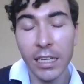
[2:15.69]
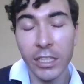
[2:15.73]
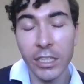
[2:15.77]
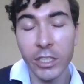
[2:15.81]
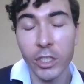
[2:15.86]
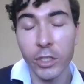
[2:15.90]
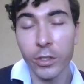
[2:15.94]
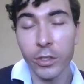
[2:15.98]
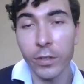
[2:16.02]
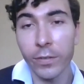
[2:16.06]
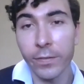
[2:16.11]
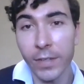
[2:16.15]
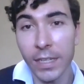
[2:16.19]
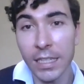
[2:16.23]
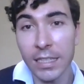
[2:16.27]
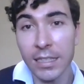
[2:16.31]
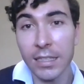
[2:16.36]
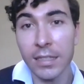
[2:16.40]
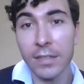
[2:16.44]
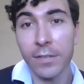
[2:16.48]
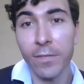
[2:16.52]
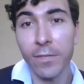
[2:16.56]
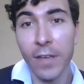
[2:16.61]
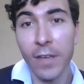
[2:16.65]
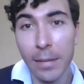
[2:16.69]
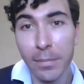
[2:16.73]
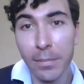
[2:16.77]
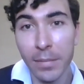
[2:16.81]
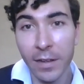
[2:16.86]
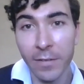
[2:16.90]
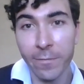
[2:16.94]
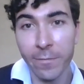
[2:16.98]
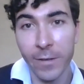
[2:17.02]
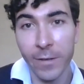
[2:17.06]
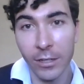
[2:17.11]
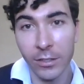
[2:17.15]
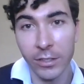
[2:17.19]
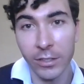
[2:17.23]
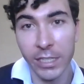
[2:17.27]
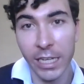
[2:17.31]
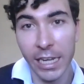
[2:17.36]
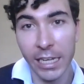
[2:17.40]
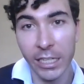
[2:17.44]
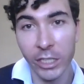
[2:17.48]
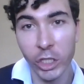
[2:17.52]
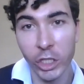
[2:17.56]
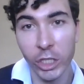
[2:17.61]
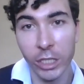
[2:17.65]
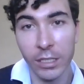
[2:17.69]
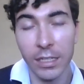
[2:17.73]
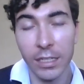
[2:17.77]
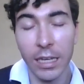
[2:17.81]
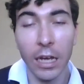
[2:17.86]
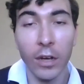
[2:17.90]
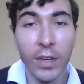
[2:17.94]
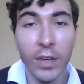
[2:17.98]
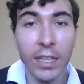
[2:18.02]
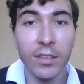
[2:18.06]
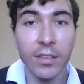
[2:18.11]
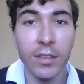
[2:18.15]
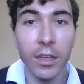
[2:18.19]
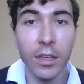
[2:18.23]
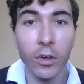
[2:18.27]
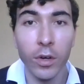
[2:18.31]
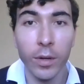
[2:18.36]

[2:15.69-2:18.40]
Ijikuvets Family Foundation. Now, in their